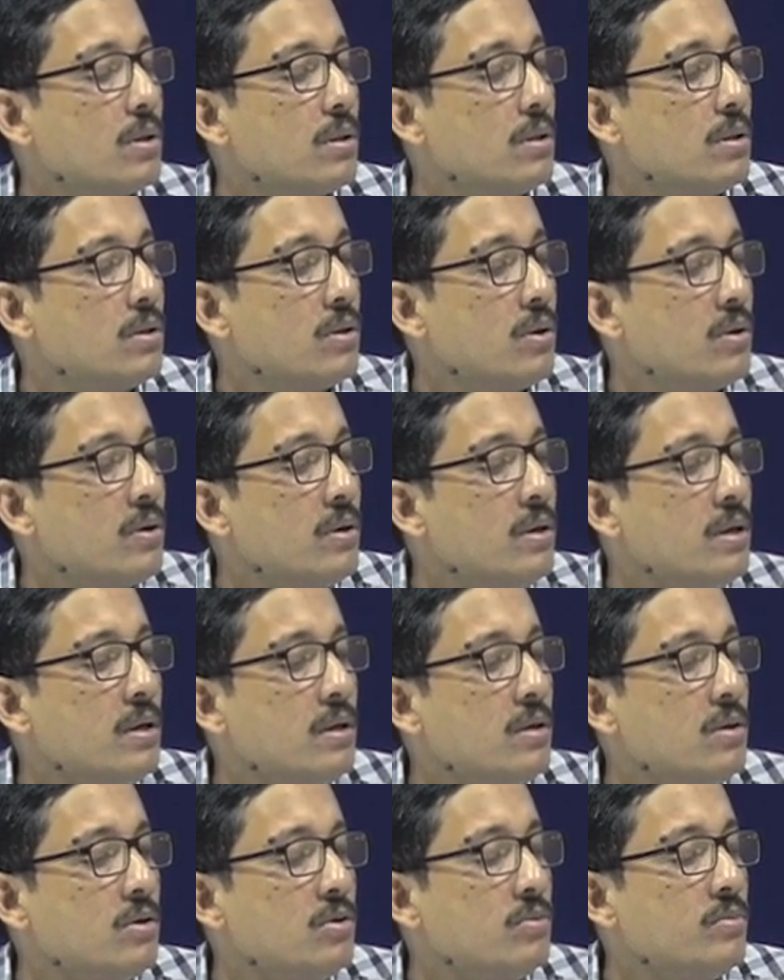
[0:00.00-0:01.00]
not only
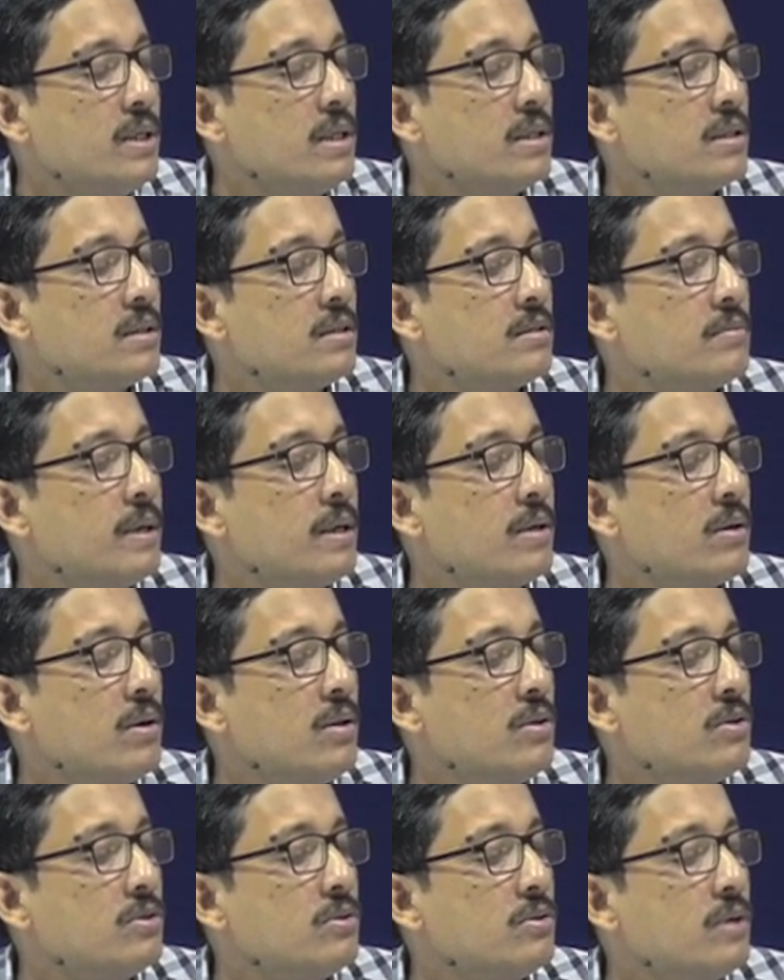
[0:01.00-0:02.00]
on luminescence but
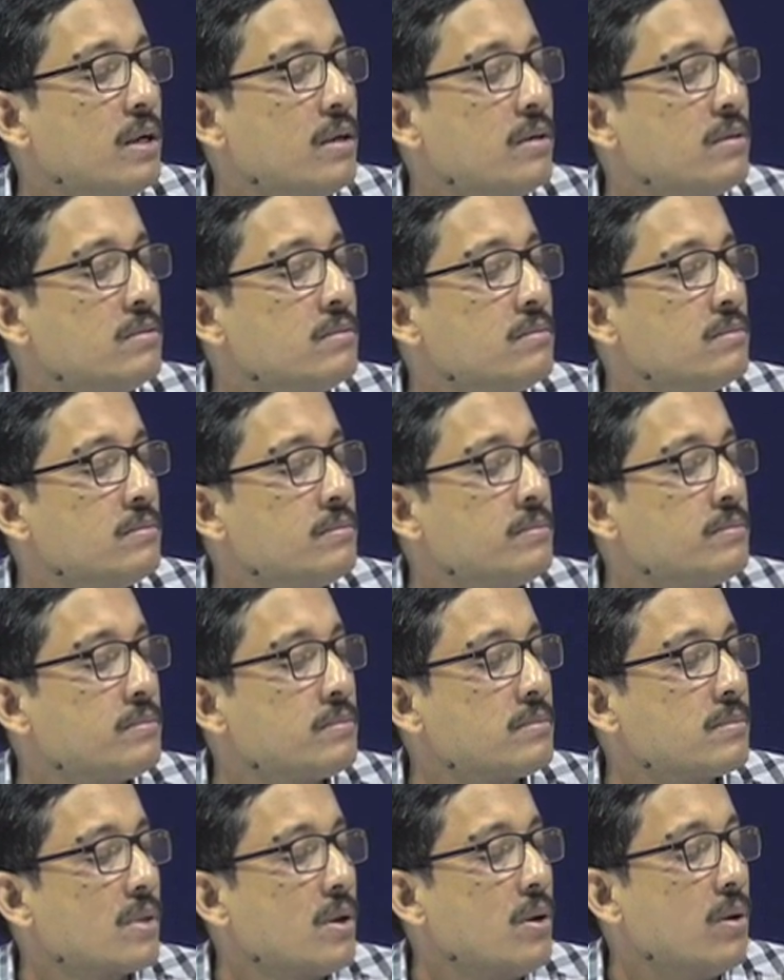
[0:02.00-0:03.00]
also
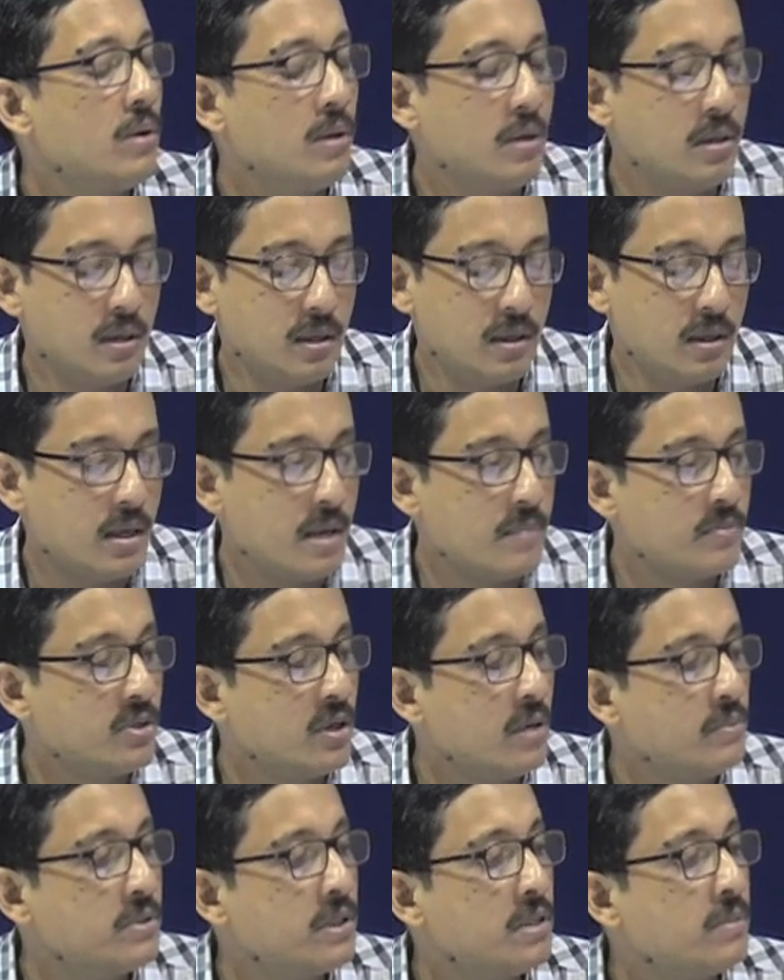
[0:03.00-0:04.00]
on
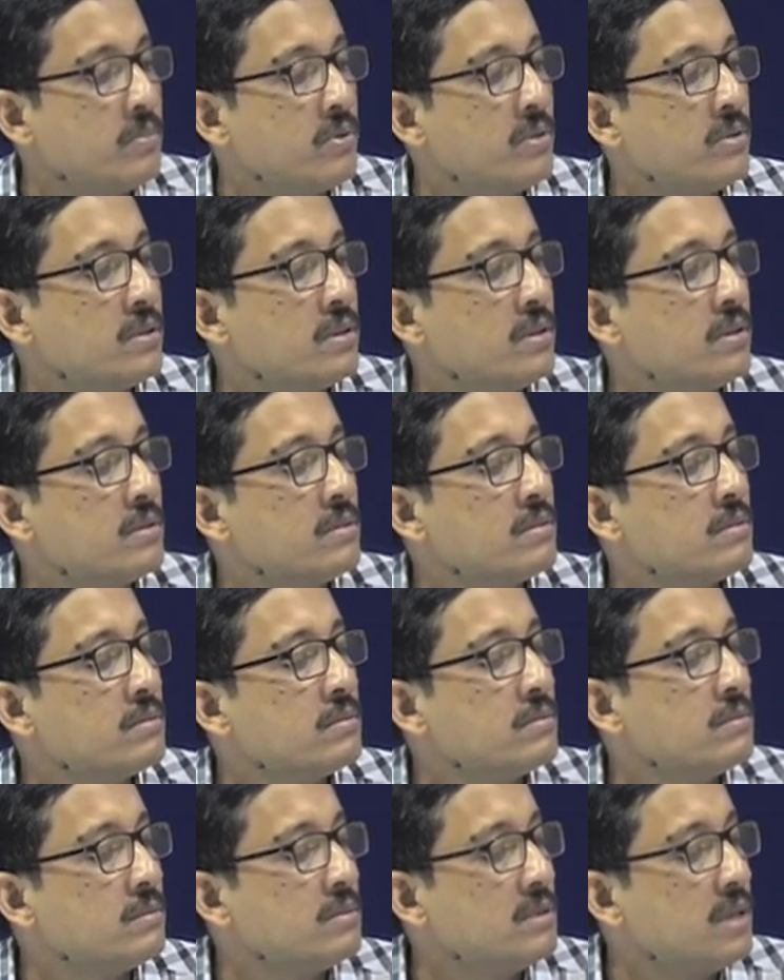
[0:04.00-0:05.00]
absorption process.
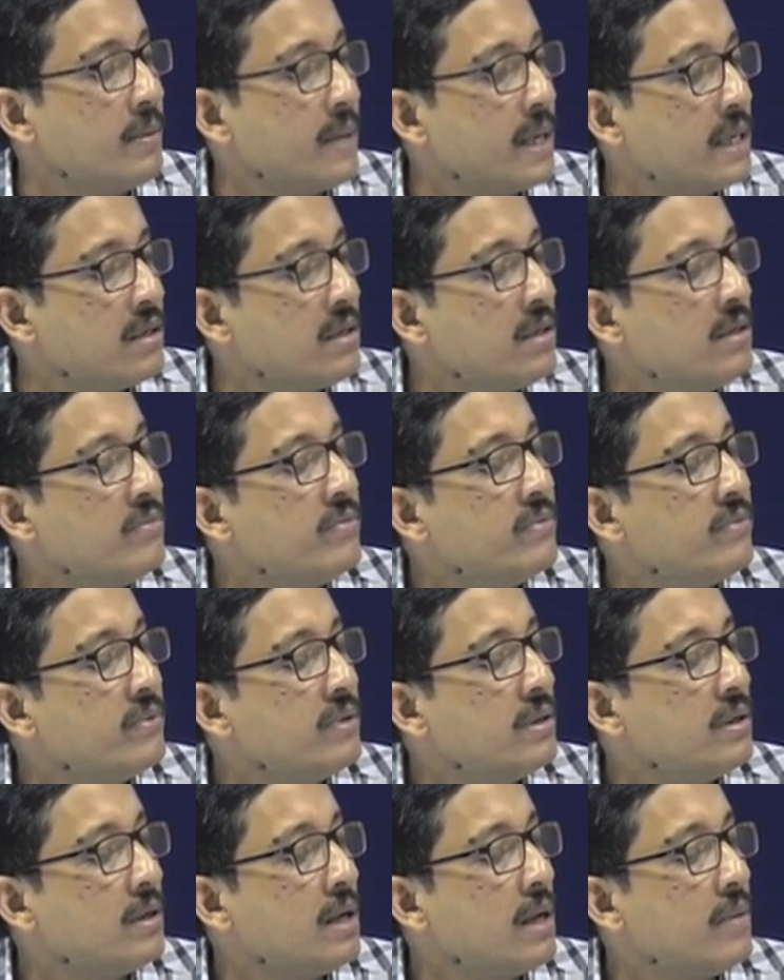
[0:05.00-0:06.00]
The magnetic
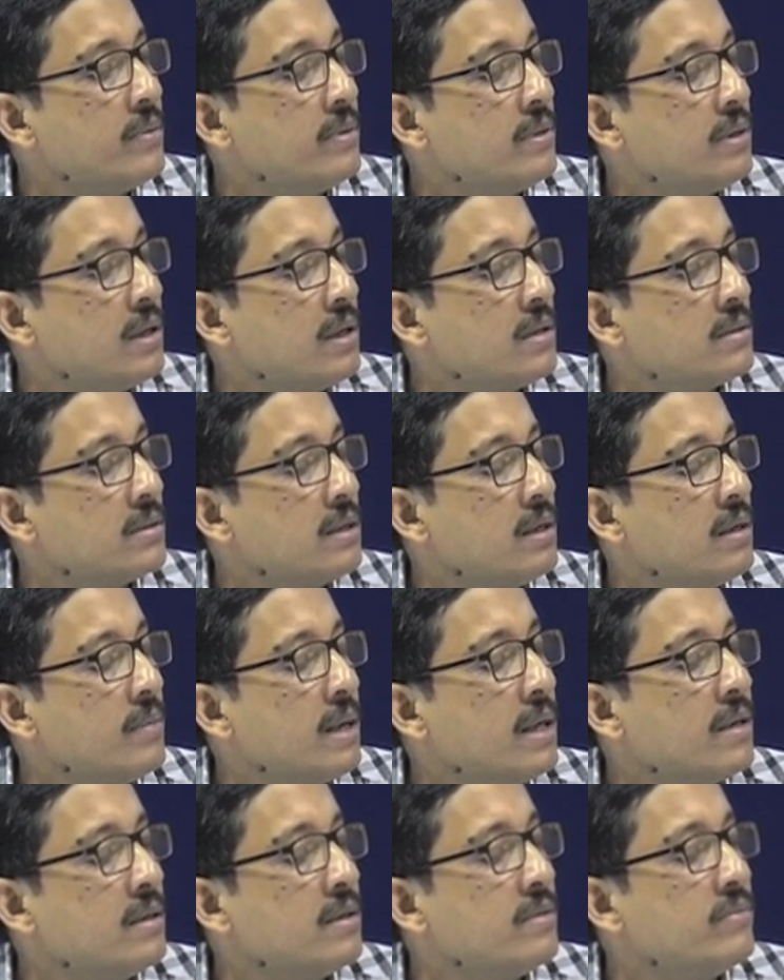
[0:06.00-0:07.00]
external
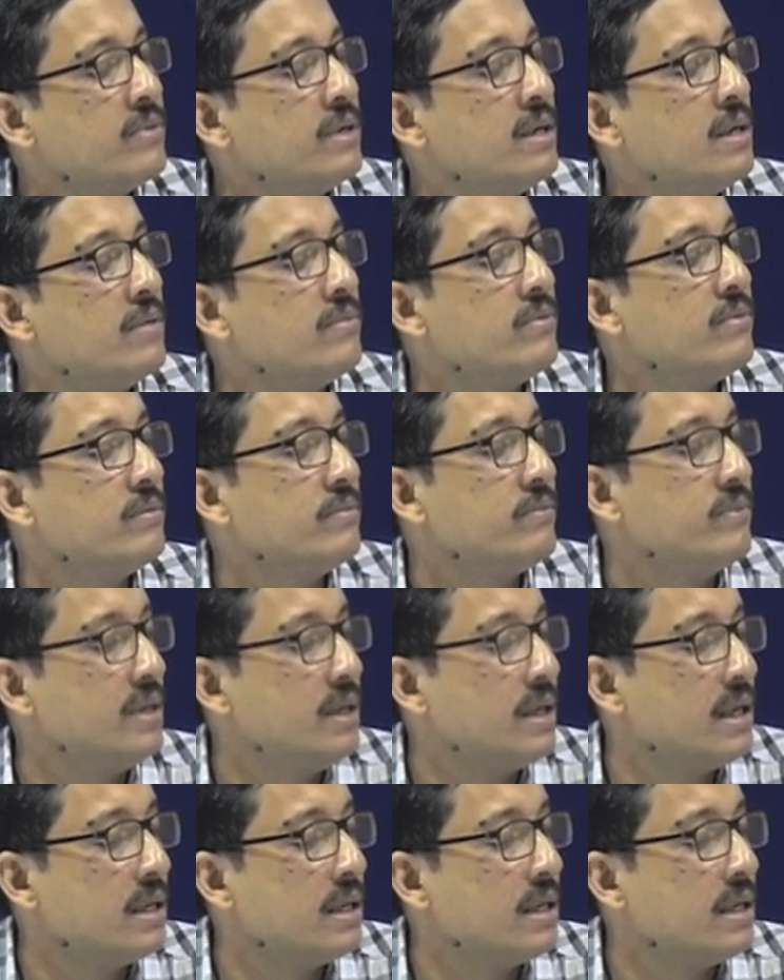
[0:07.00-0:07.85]
magnetic field